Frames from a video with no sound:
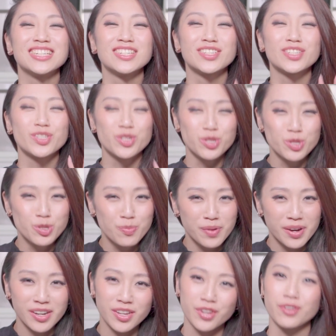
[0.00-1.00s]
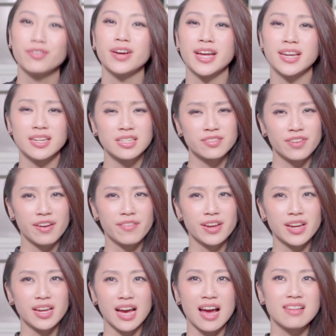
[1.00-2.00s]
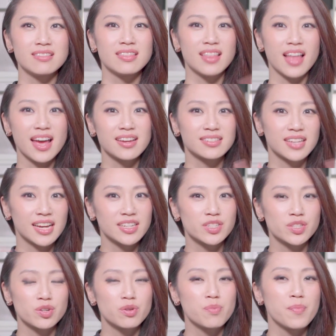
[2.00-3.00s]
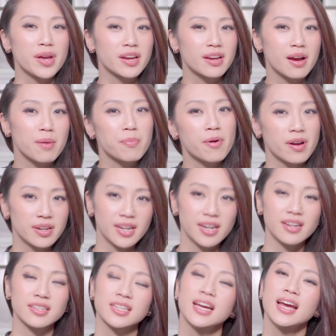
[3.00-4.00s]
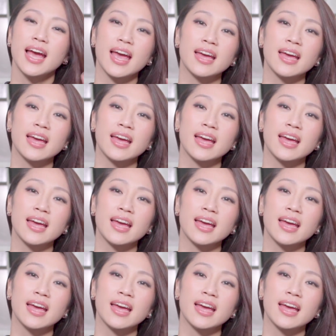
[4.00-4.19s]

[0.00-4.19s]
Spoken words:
is super cute and it's very unlike Daiso makeup products,